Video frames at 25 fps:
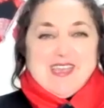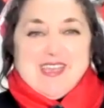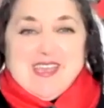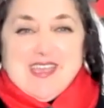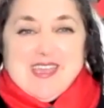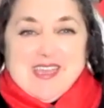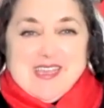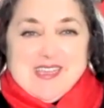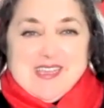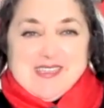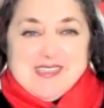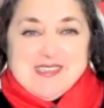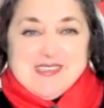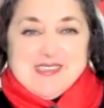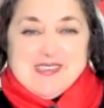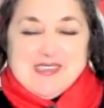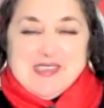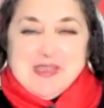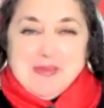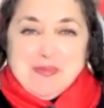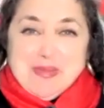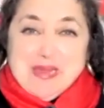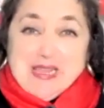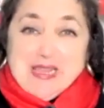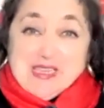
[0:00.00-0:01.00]
And it's a
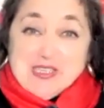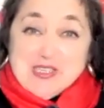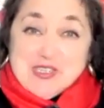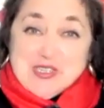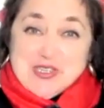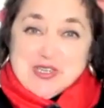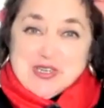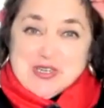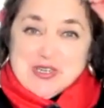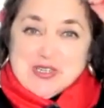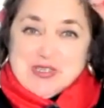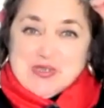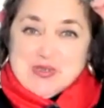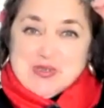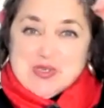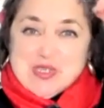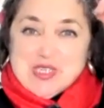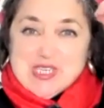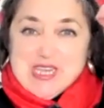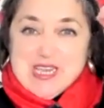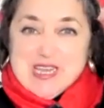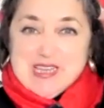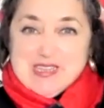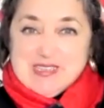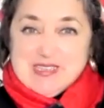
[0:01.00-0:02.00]
pleasure to
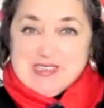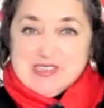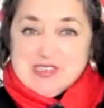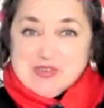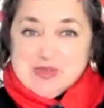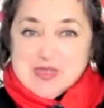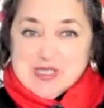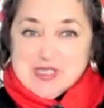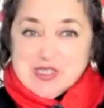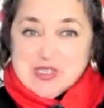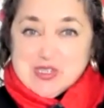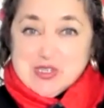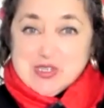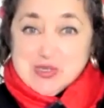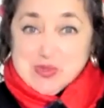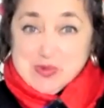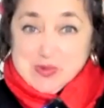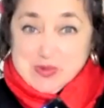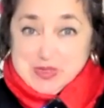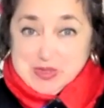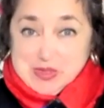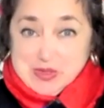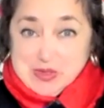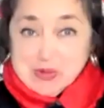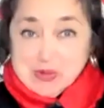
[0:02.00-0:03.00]
share this tradition
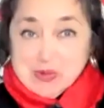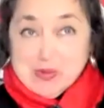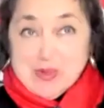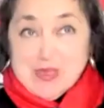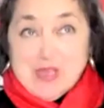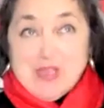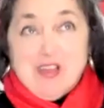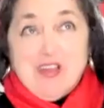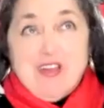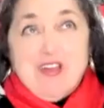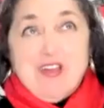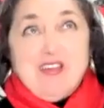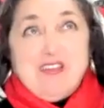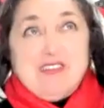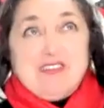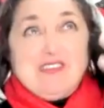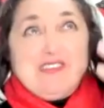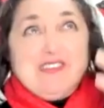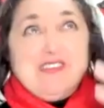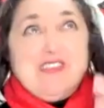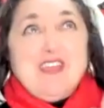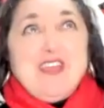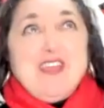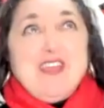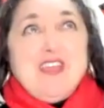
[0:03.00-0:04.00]
with you because
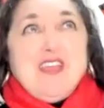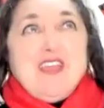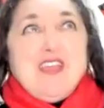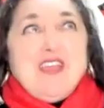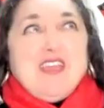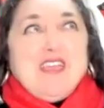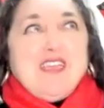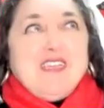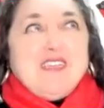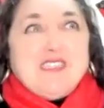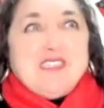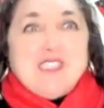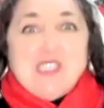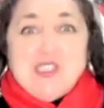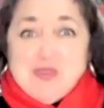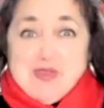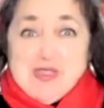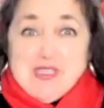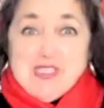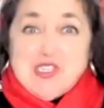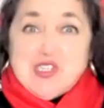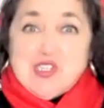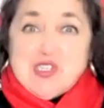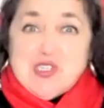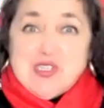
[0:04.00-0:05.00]
it's a
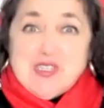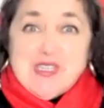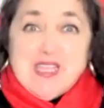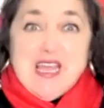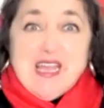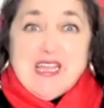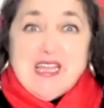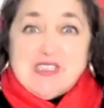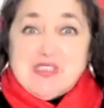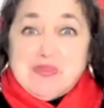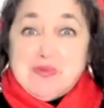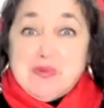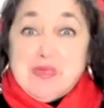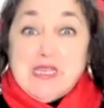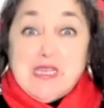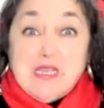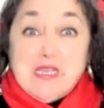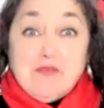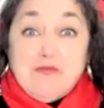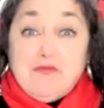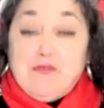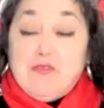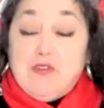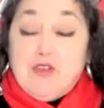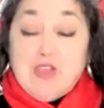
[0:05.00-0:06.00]
tradition that has been
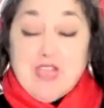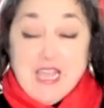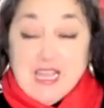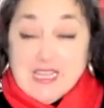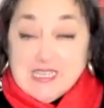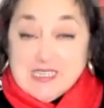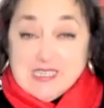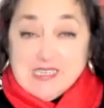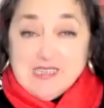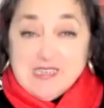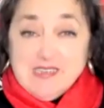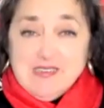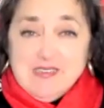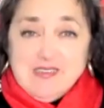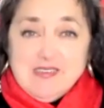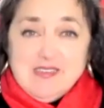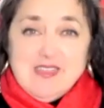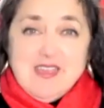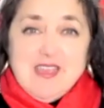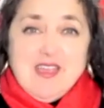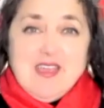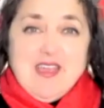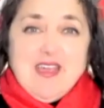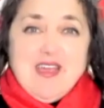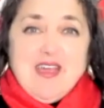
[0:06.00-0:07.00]
forgotten,
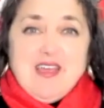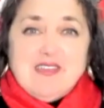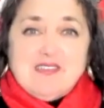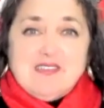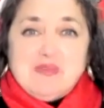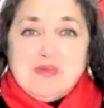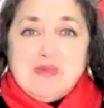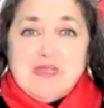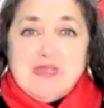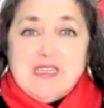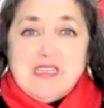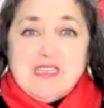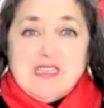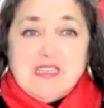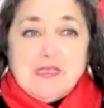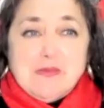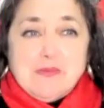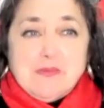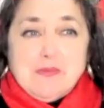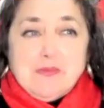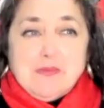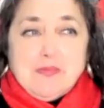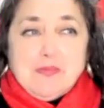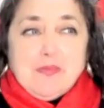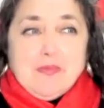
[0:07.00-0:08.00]
has been
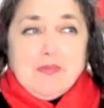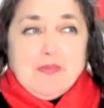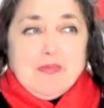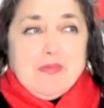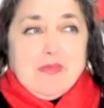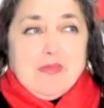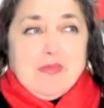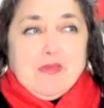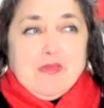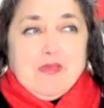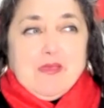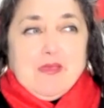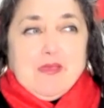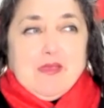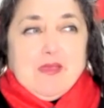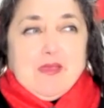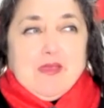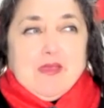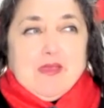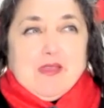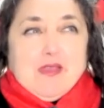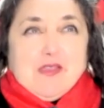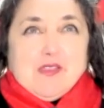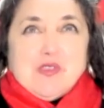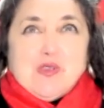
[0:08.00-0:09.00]

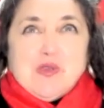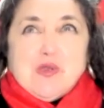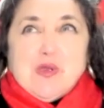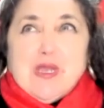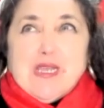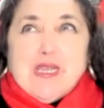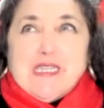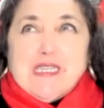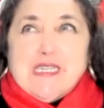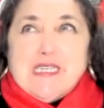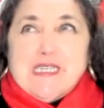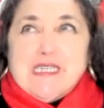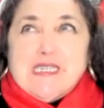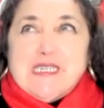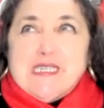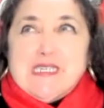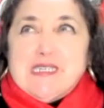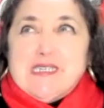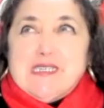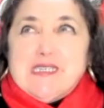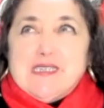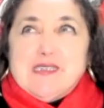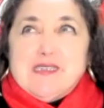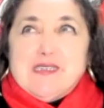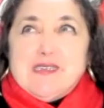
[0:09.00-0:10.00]

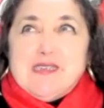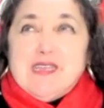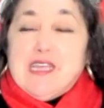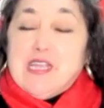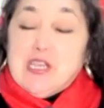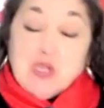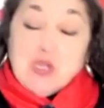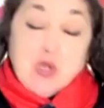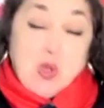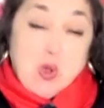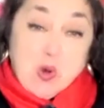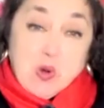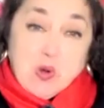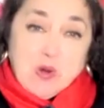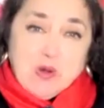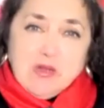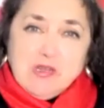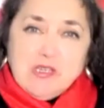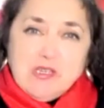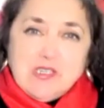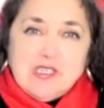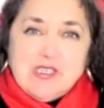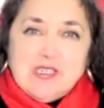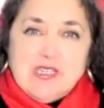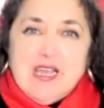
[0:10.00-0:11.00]
totally
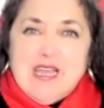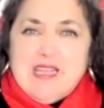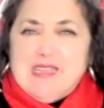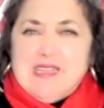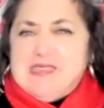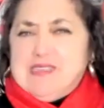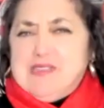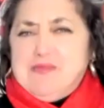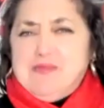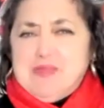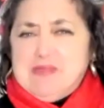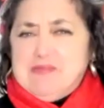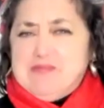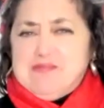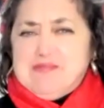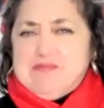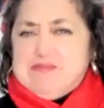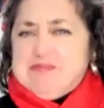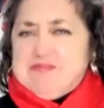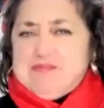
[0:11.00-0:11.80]
ignored and even